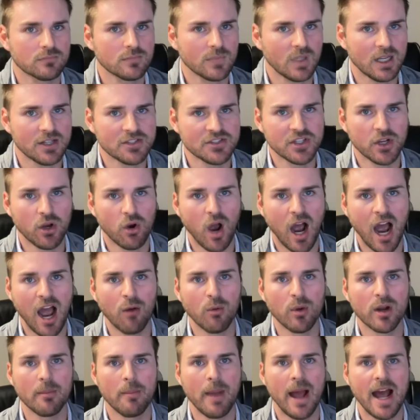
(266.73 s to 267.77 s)
So I
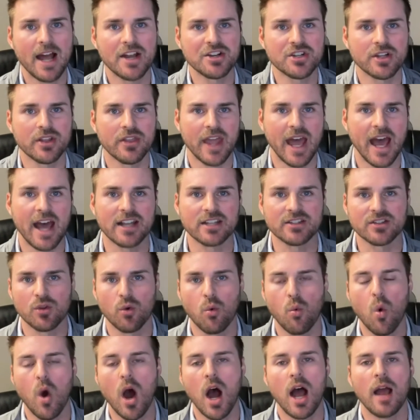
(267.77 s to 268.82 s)
would imagine that is the
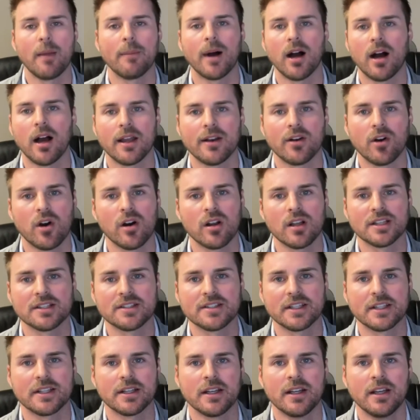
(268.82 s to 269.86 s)
why behind
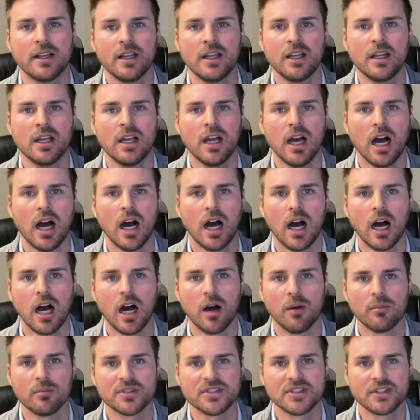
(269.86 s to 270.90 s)
Arlington.
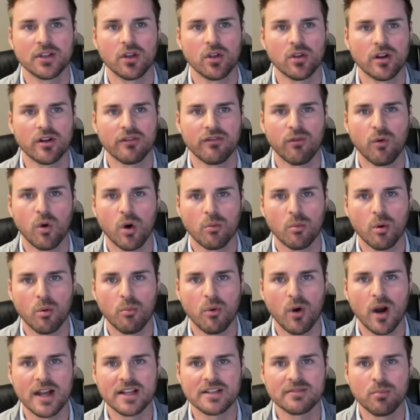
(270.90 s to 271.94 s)
Still an affordable
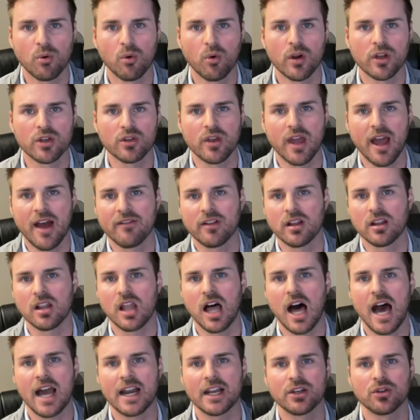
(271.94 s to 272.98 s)
price point. You have a
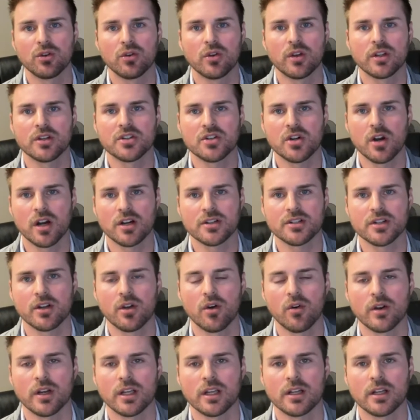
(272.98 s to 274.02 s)
lot of new construction
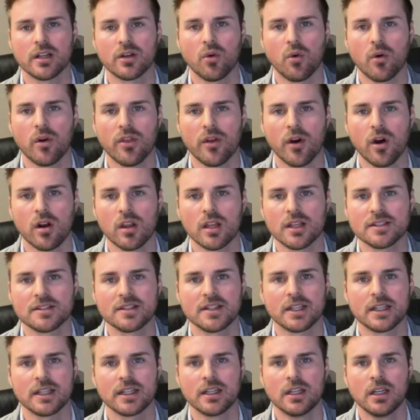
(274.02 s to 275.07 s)
going in North
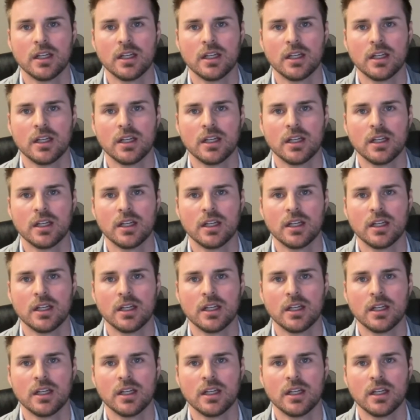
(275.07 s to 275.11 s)
Arlington